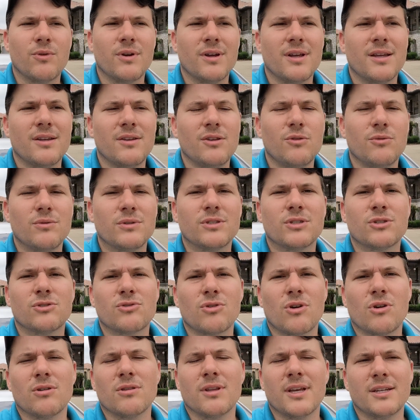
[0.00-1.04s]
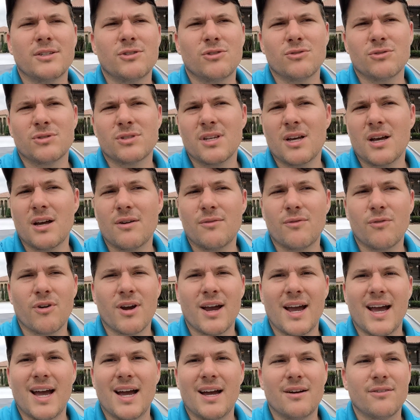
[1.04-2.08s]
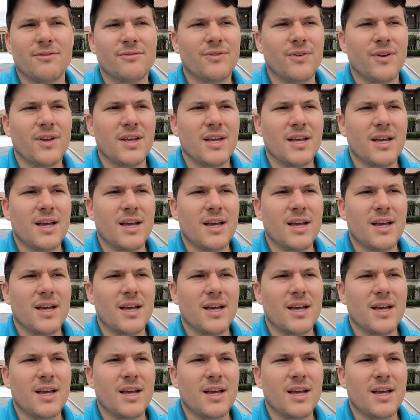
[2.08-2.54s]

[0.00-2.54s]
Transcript: When you install lights yourself, or have